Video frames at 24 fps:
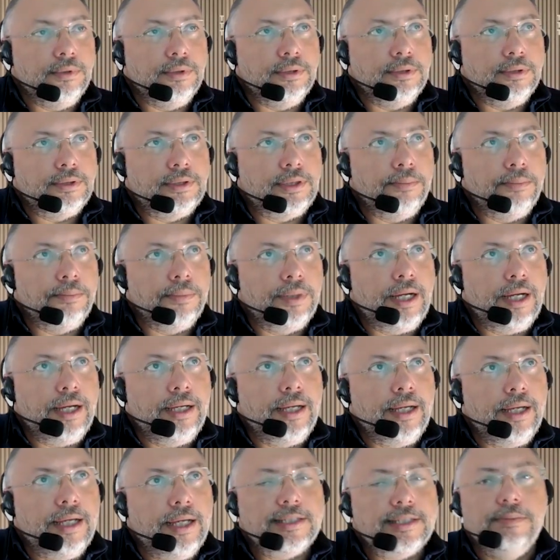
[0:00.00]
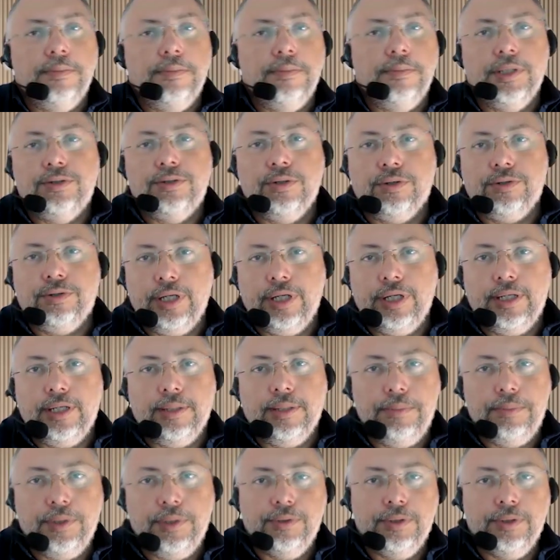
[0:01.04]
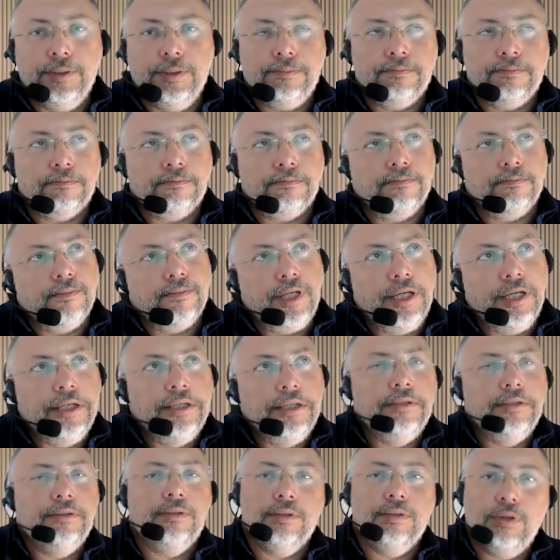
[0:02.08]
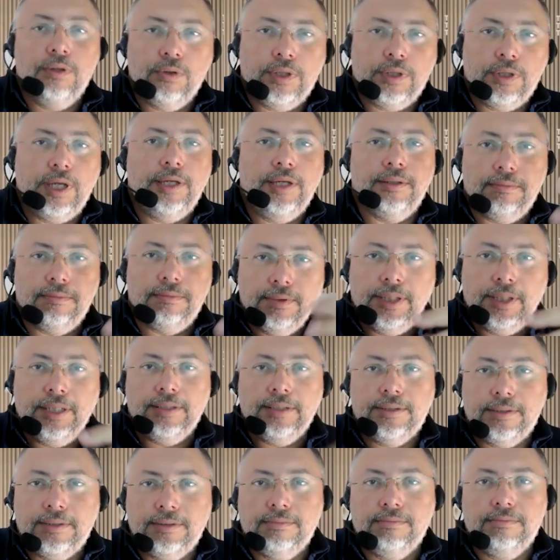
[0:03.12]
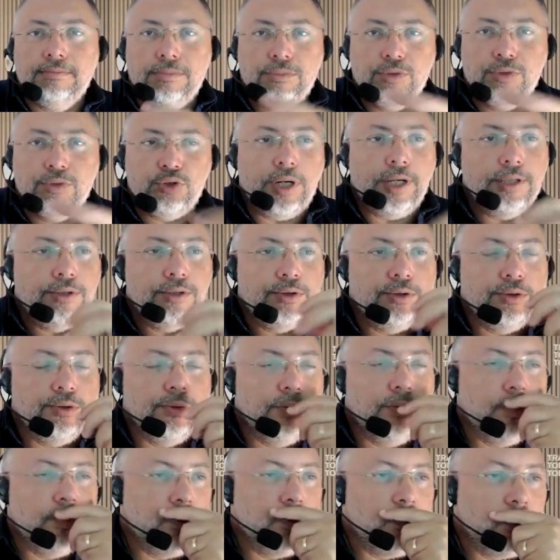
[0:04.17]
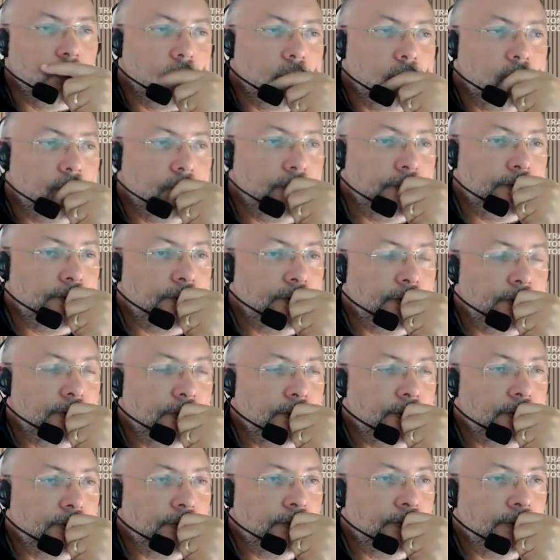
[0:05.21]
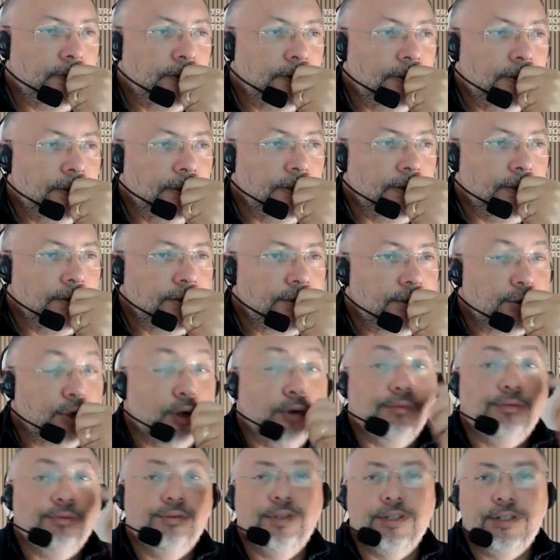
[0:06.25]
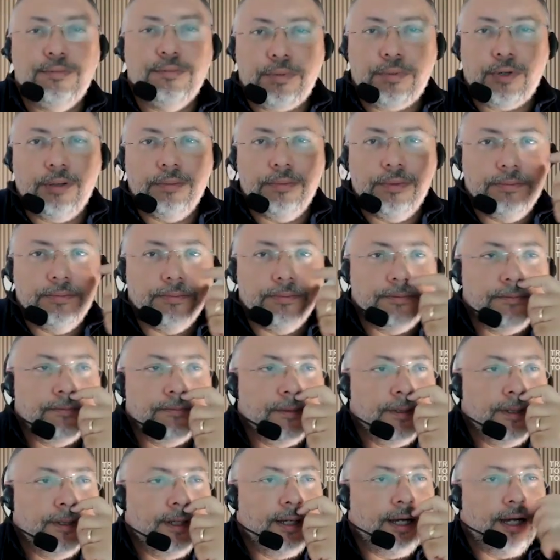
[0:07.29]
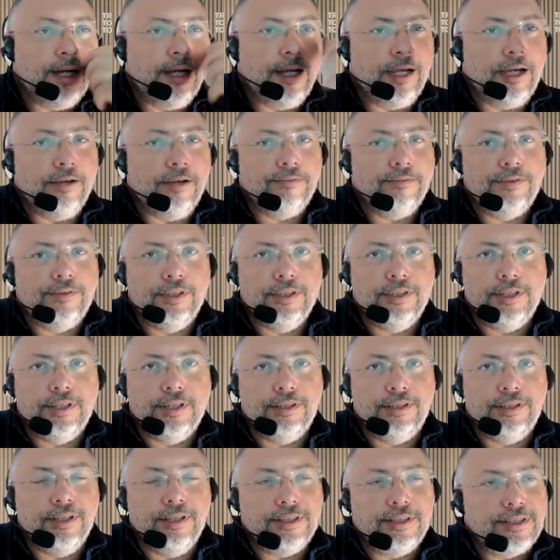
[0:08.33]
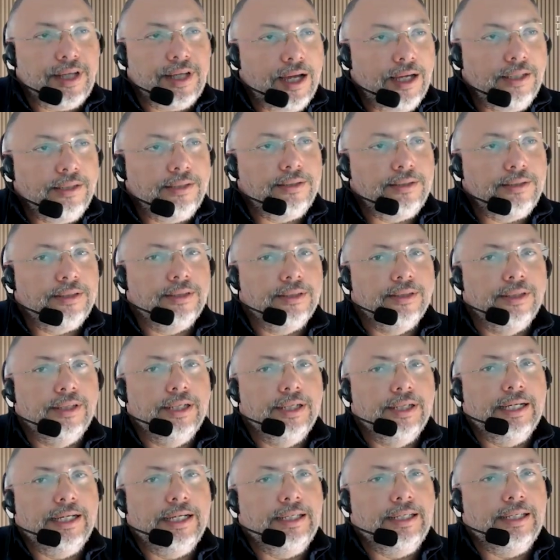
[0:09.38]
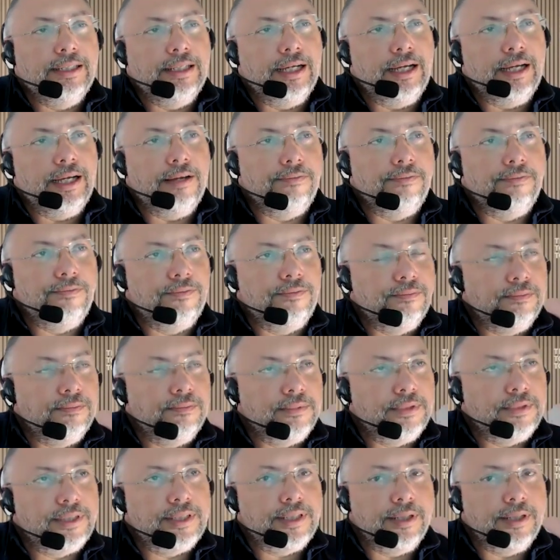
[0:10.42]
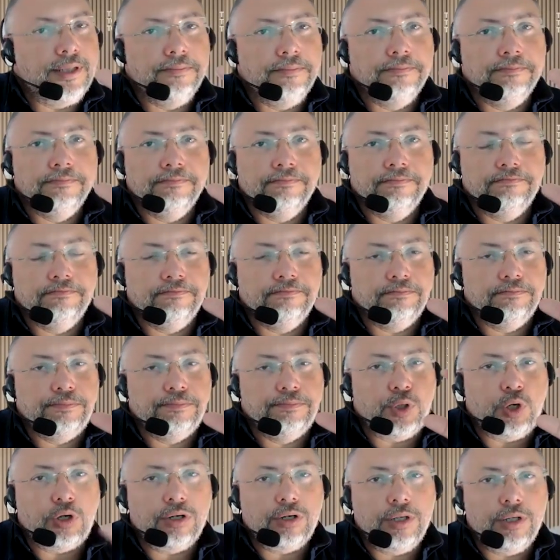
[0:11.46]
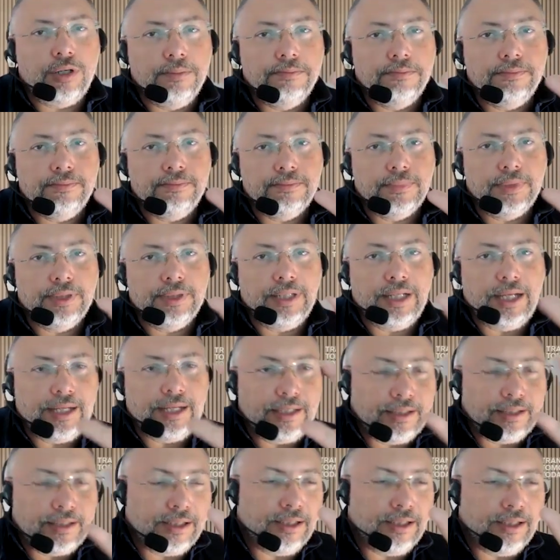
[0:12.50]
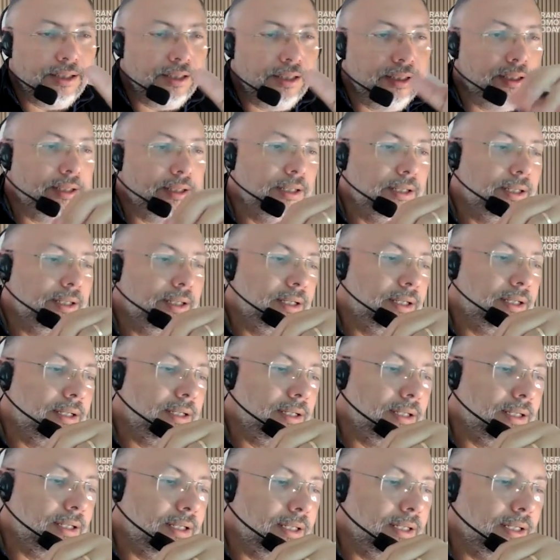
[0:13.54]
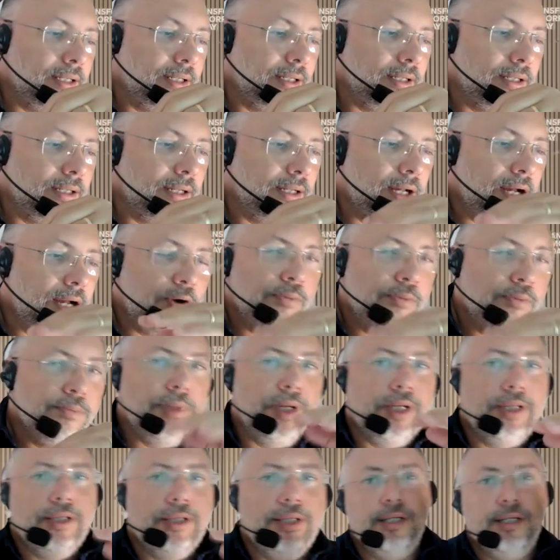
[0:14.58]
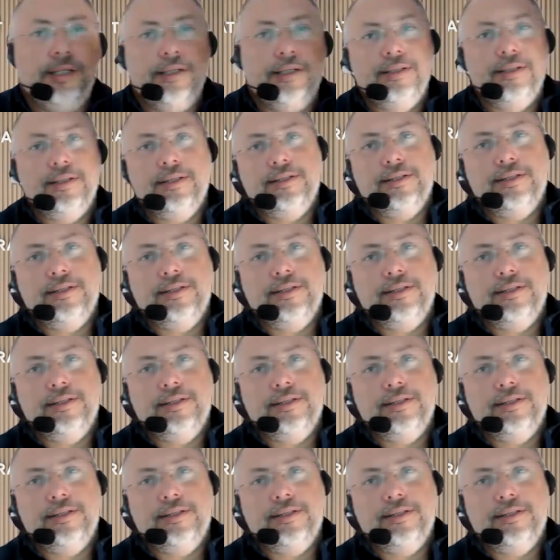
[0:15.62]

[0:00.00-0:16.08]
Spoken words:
Some guy asked me to create a building, and okay, let's try to solve this problem. I have the site, and I have some program like how many